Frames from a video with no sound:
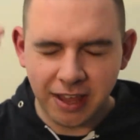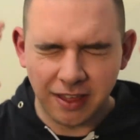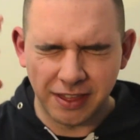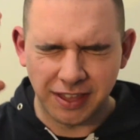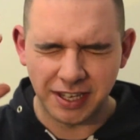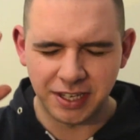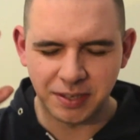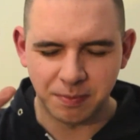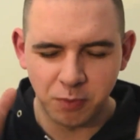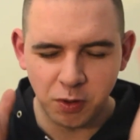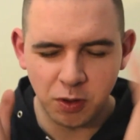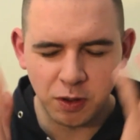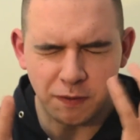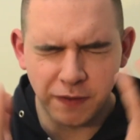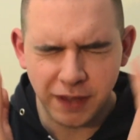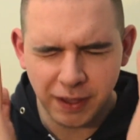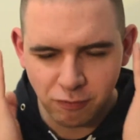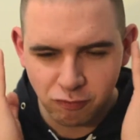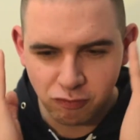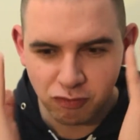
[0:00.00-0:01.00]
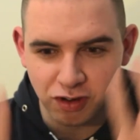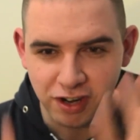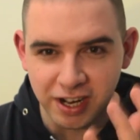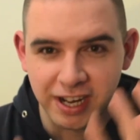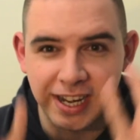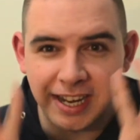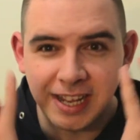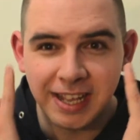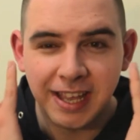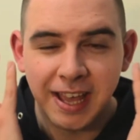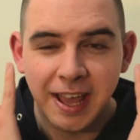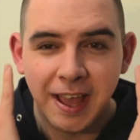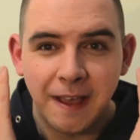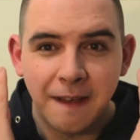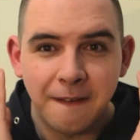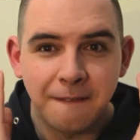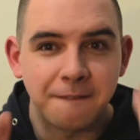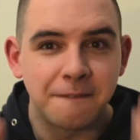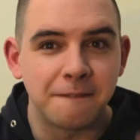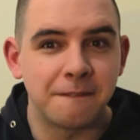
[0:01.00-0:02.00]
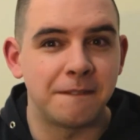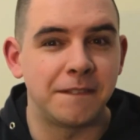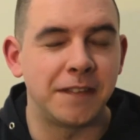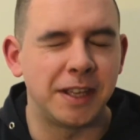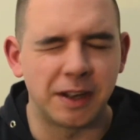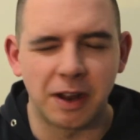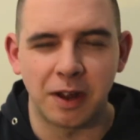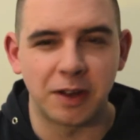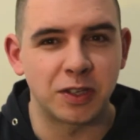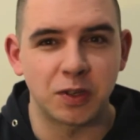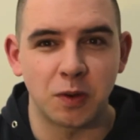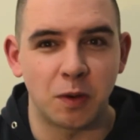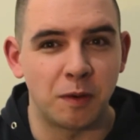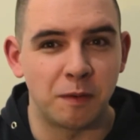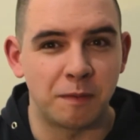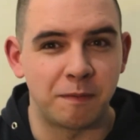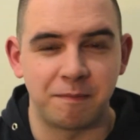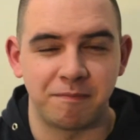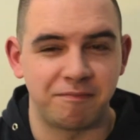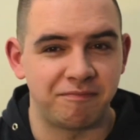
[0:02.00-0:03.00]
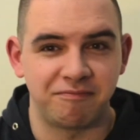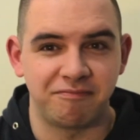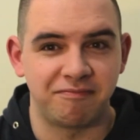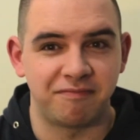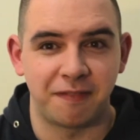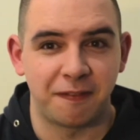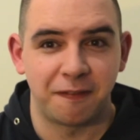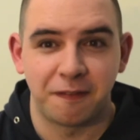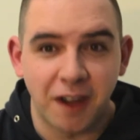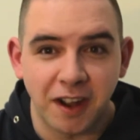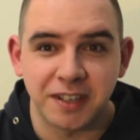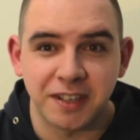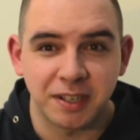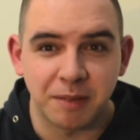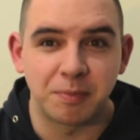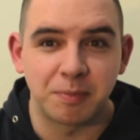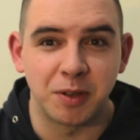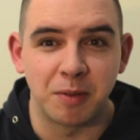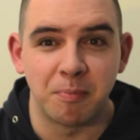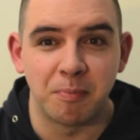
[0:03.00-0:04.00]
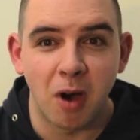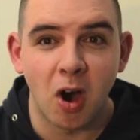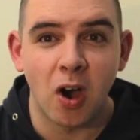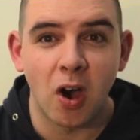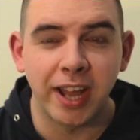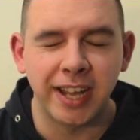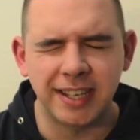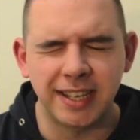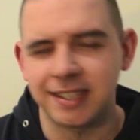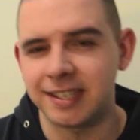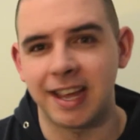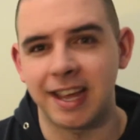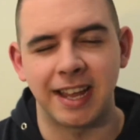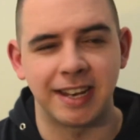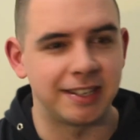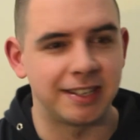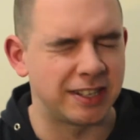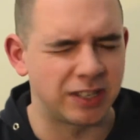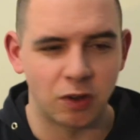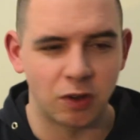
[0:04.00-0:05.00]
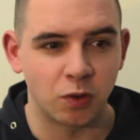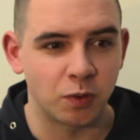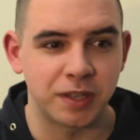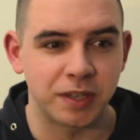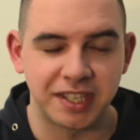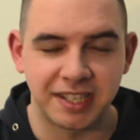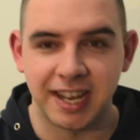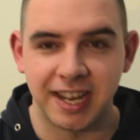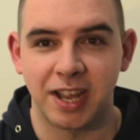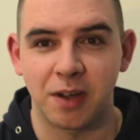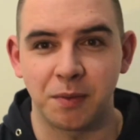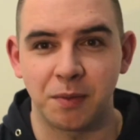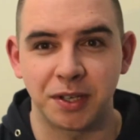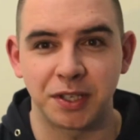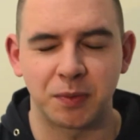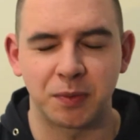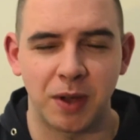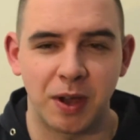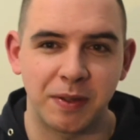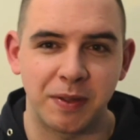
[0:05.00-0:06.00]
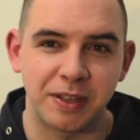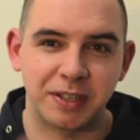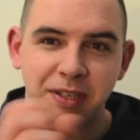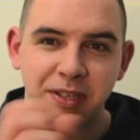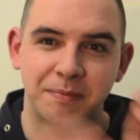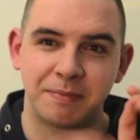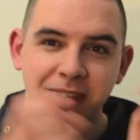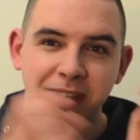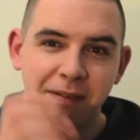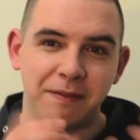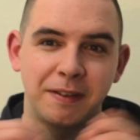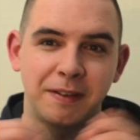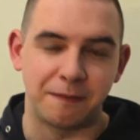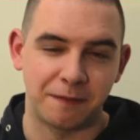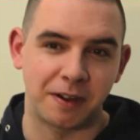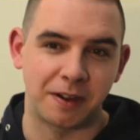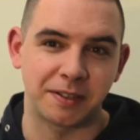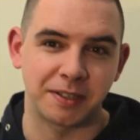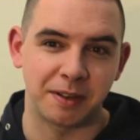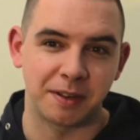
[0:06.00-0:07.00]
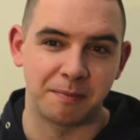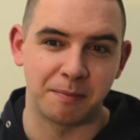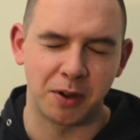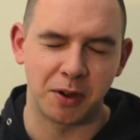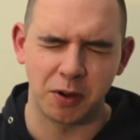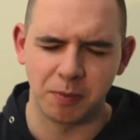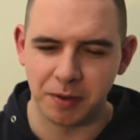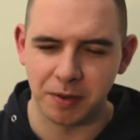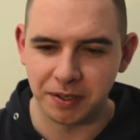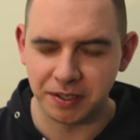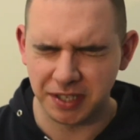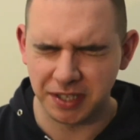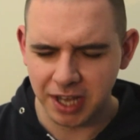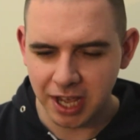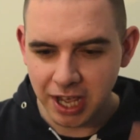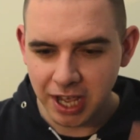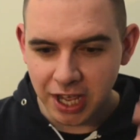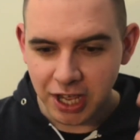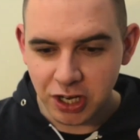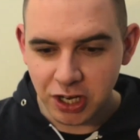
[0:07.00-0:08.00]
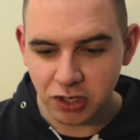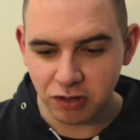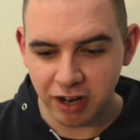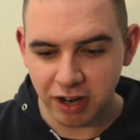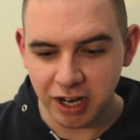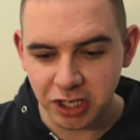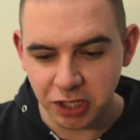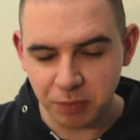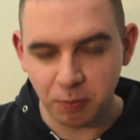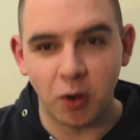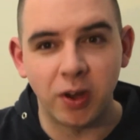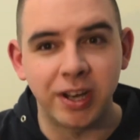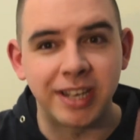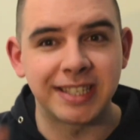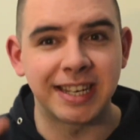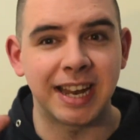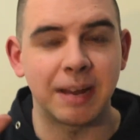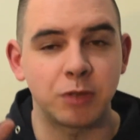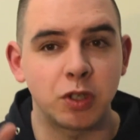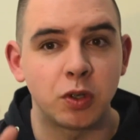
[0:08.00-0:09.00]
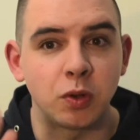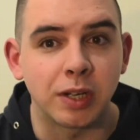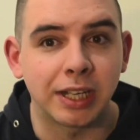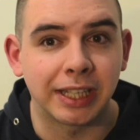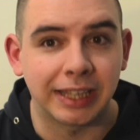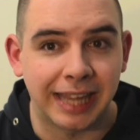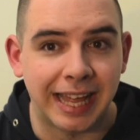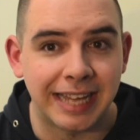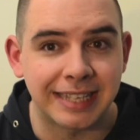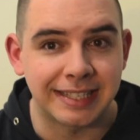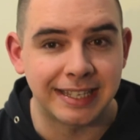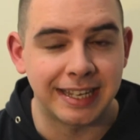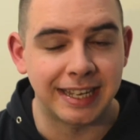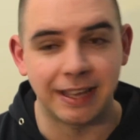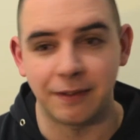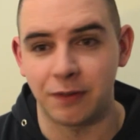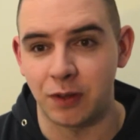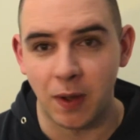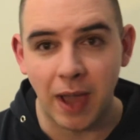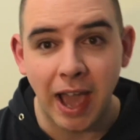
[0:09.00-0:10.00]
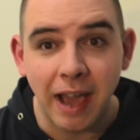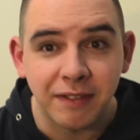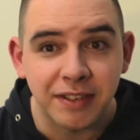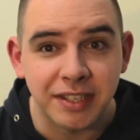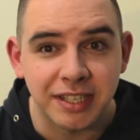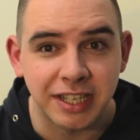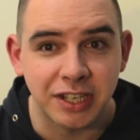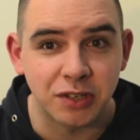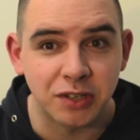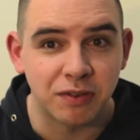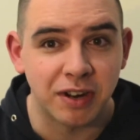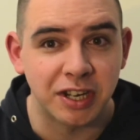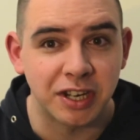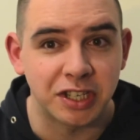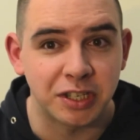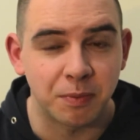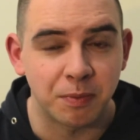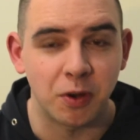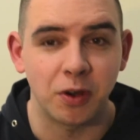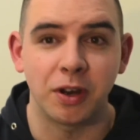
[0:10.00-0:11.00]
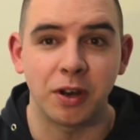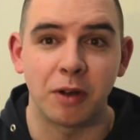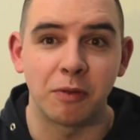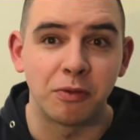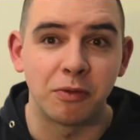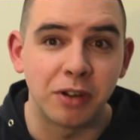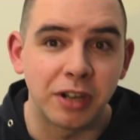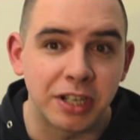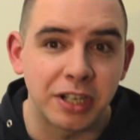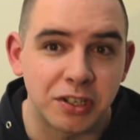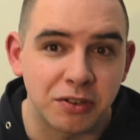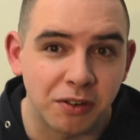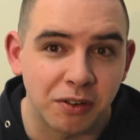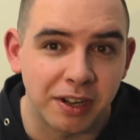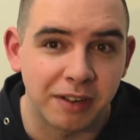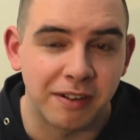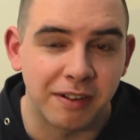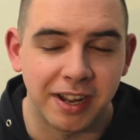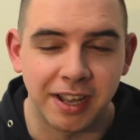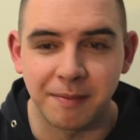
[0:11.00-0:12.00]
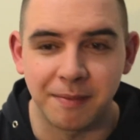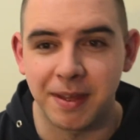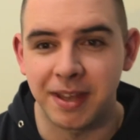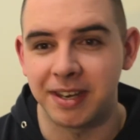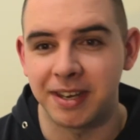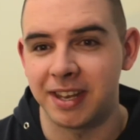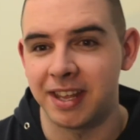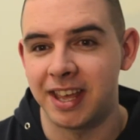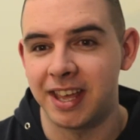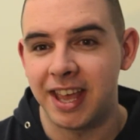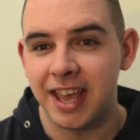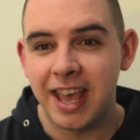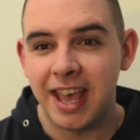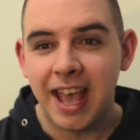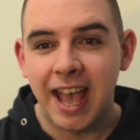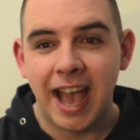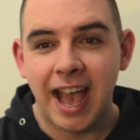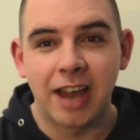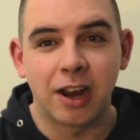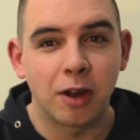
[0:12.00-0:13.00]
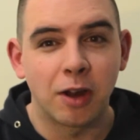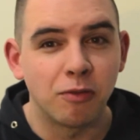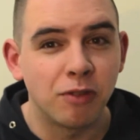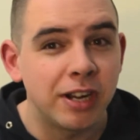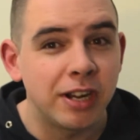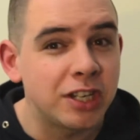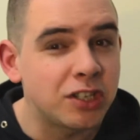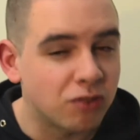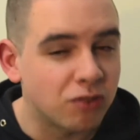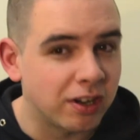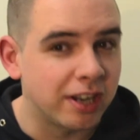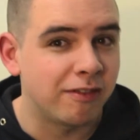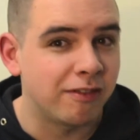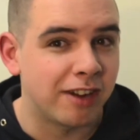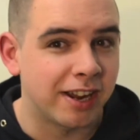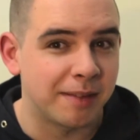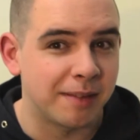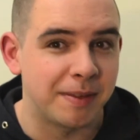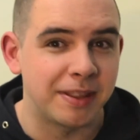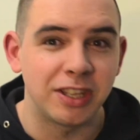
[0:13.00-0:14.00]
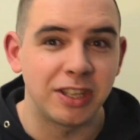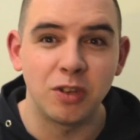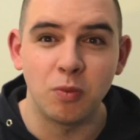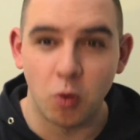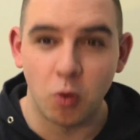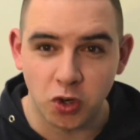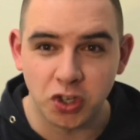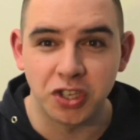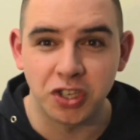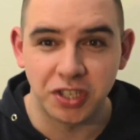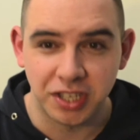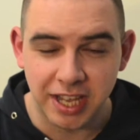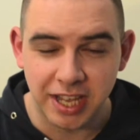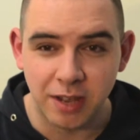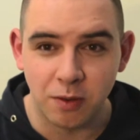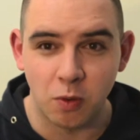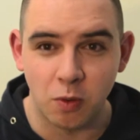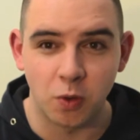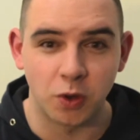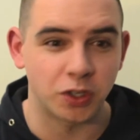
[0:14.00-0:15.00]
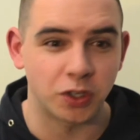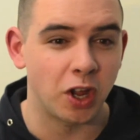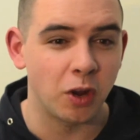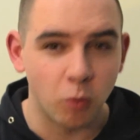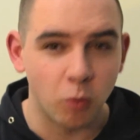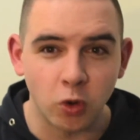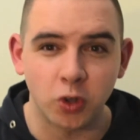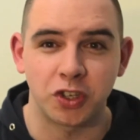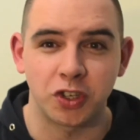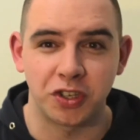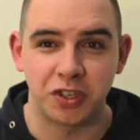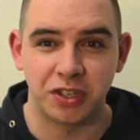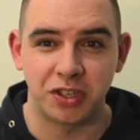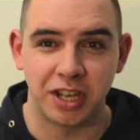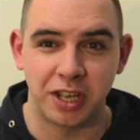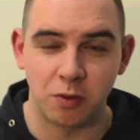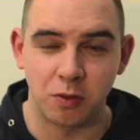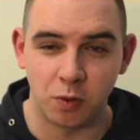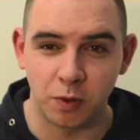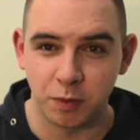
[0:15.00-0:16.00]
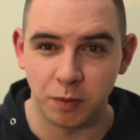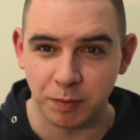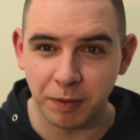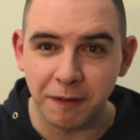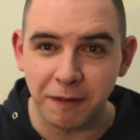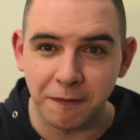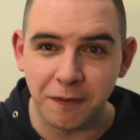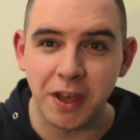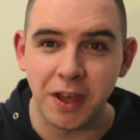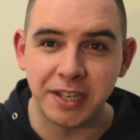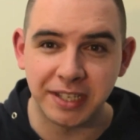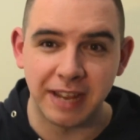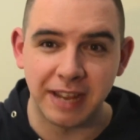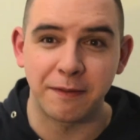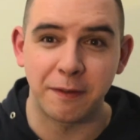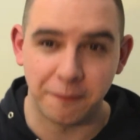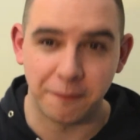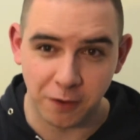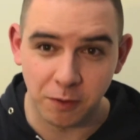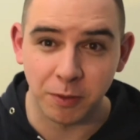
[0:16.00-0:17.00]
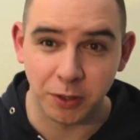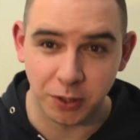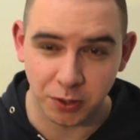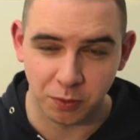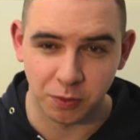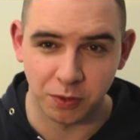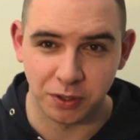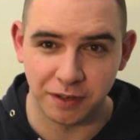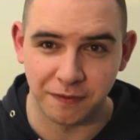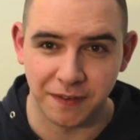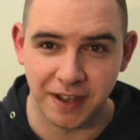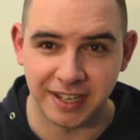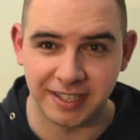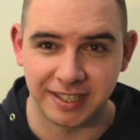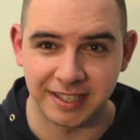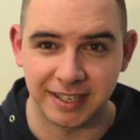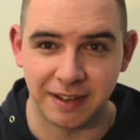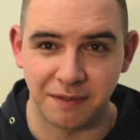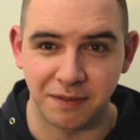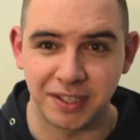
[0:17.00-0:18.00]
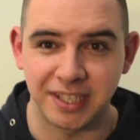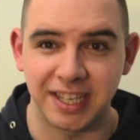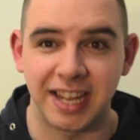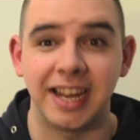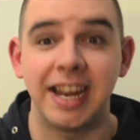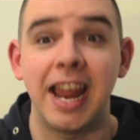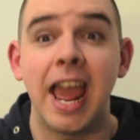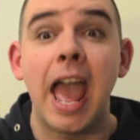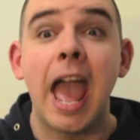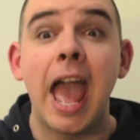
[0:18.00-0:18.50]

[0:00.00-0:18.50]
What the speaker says: This movie really, you know, sort of fucks up your mind, and as long with the second one as well, there's some definitely fucked up moments. Trainspotting is an absolute classic. If you haven't seen Trainspotting, I really strongly recommend it. And I really strongly recommend that you watch the sequel, because I watched the sequel. It was my first ever film I saw in 2017,